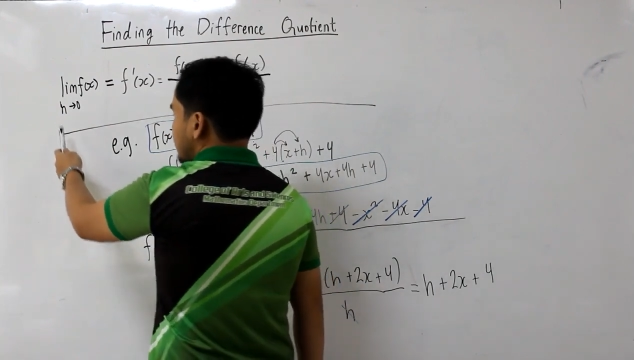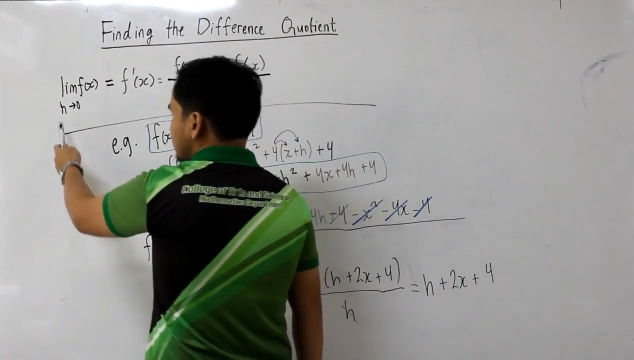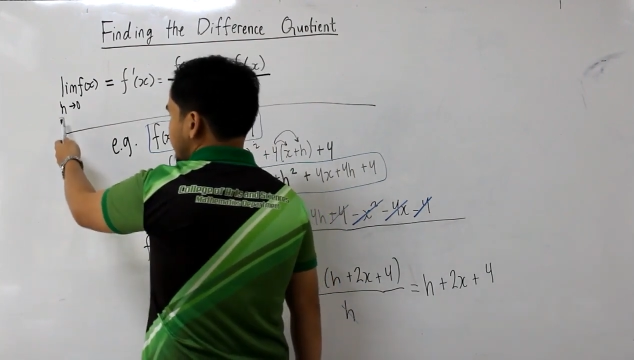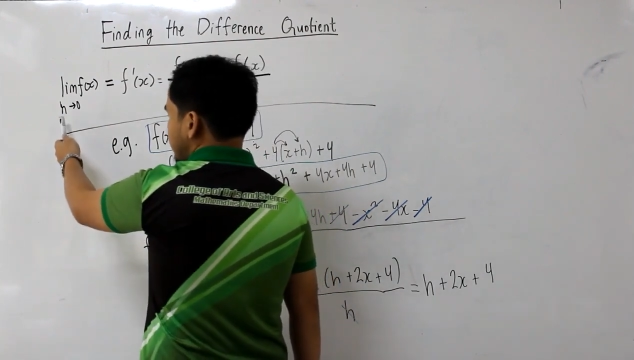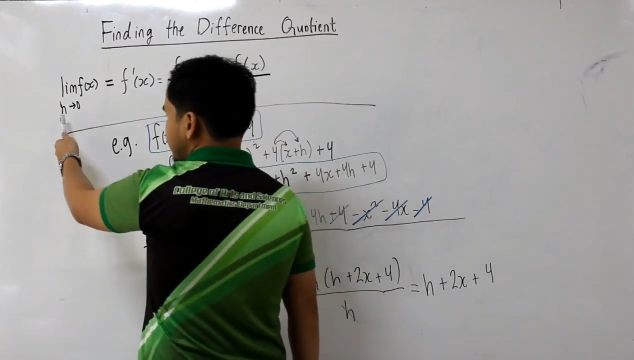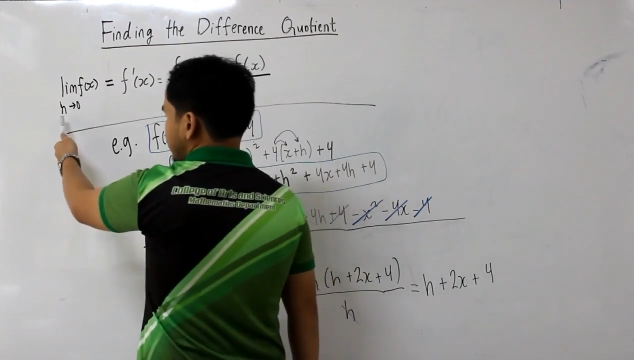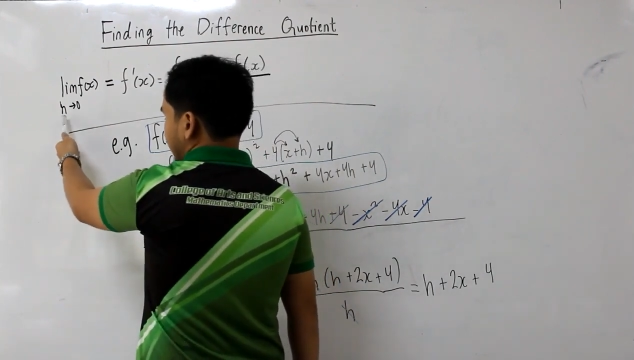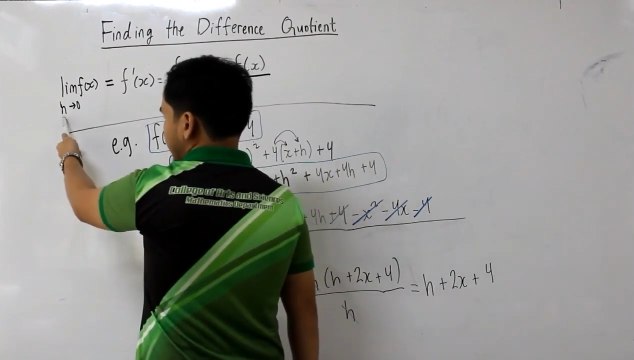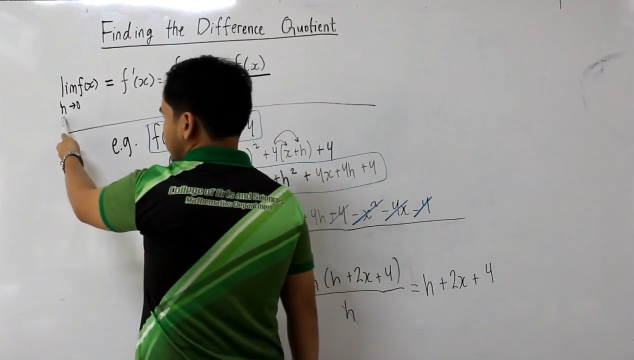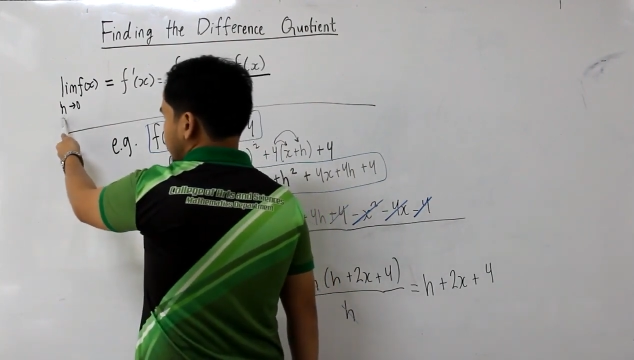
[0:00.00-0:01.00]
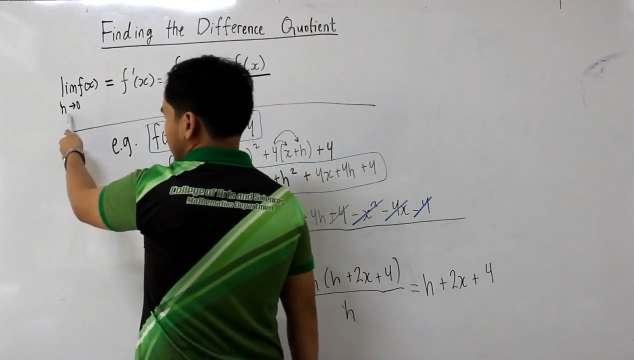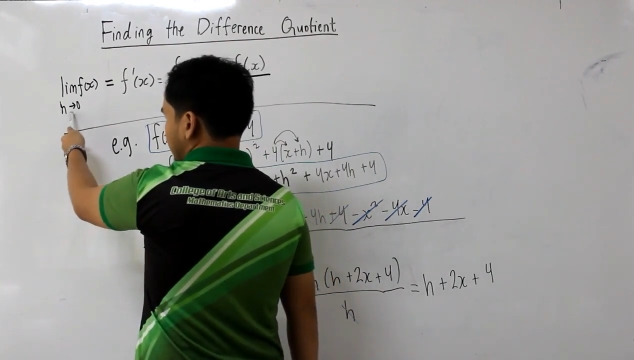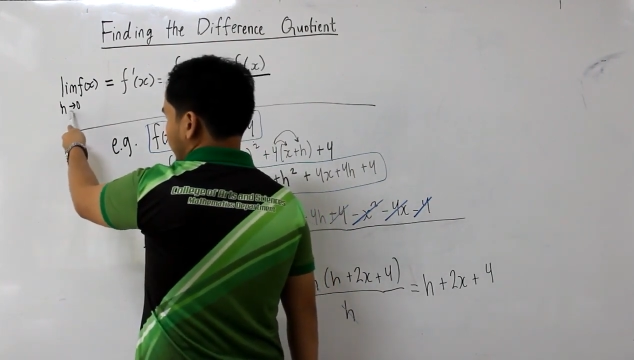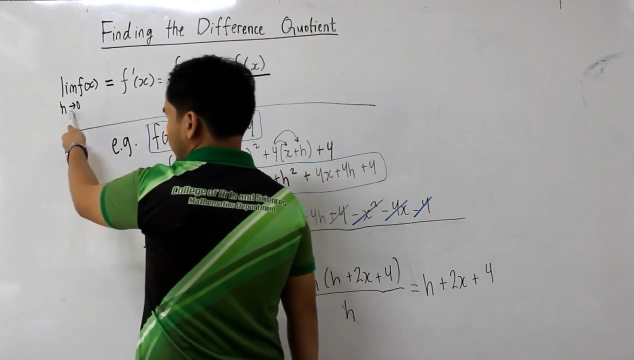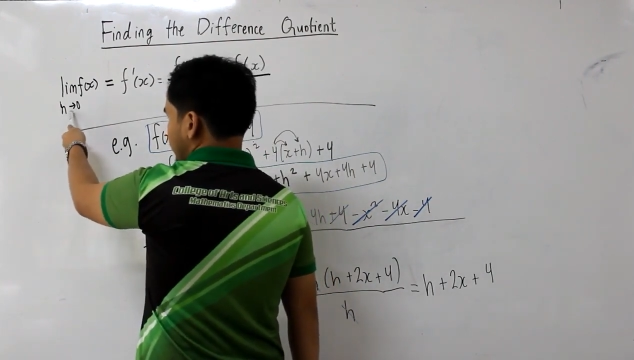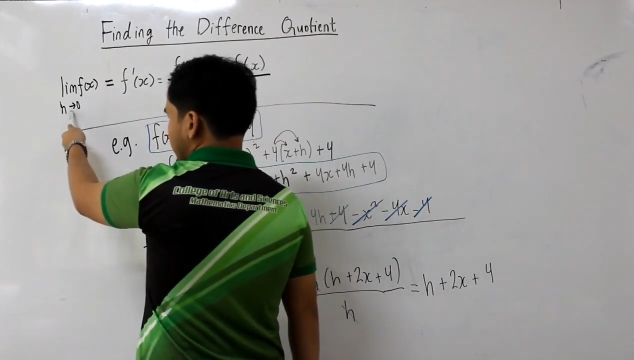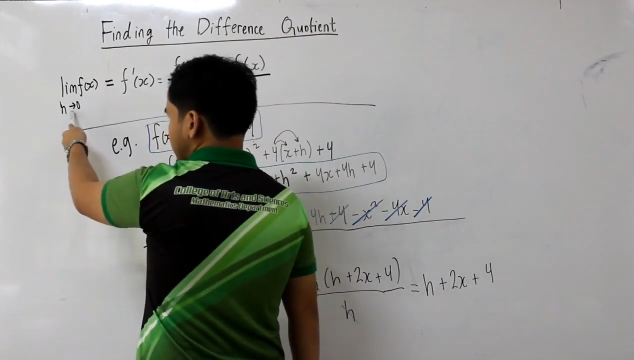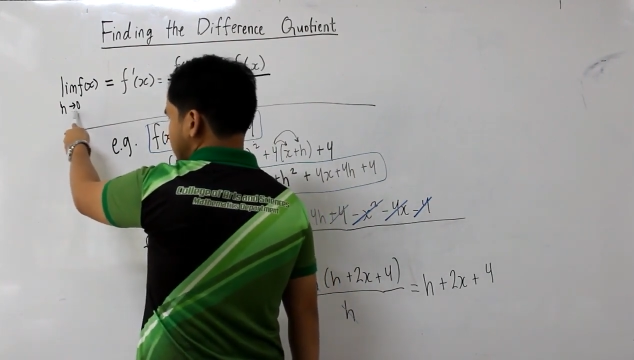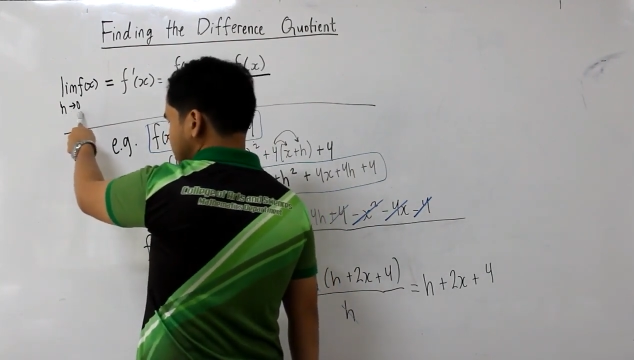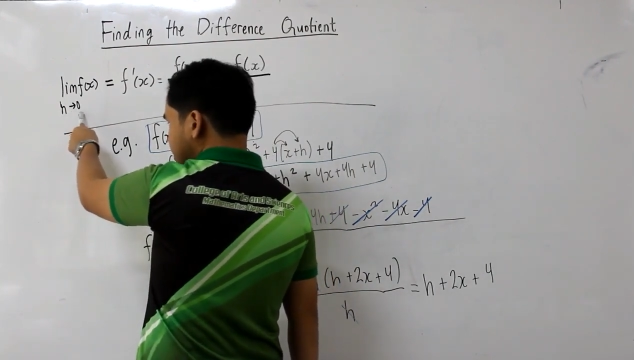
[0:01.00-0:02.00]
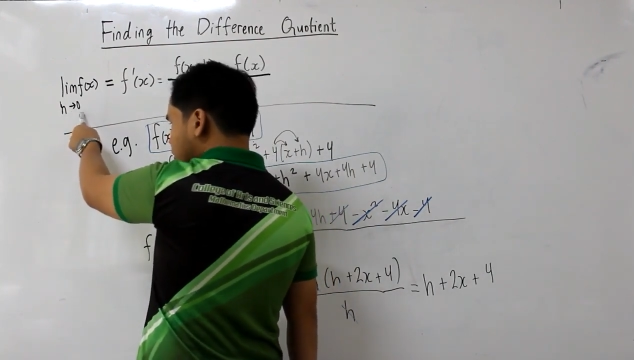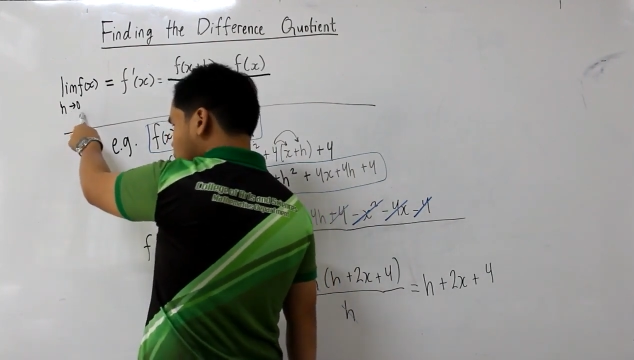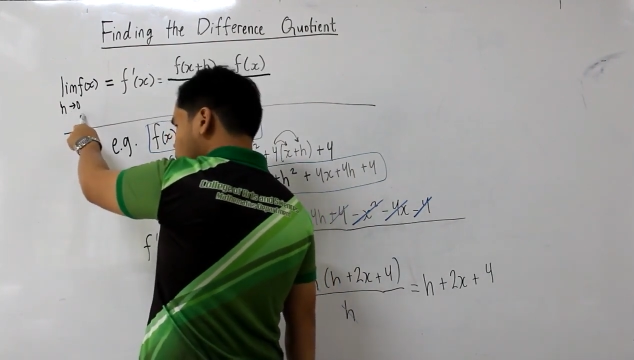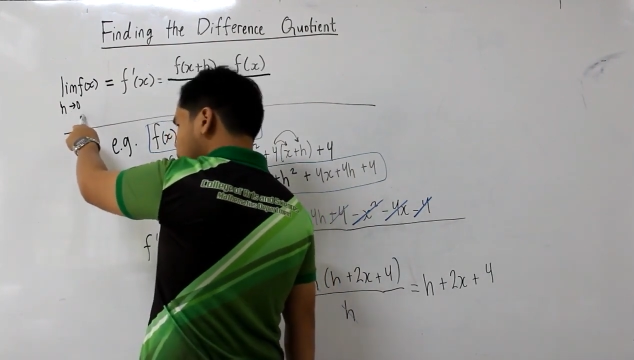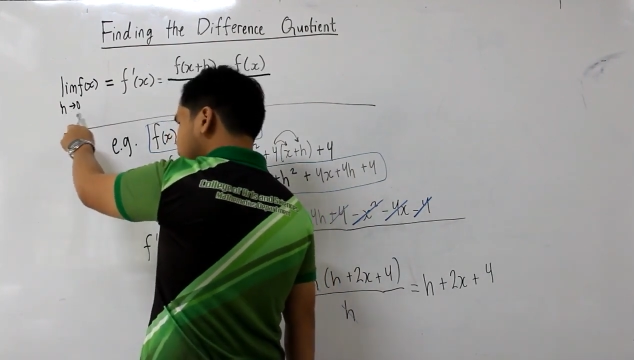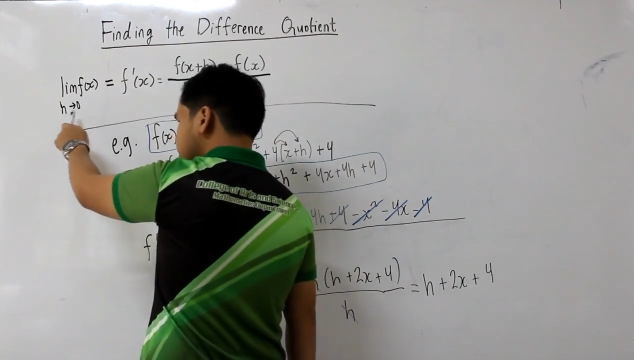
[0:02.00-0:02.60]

So since h approaches 0, you can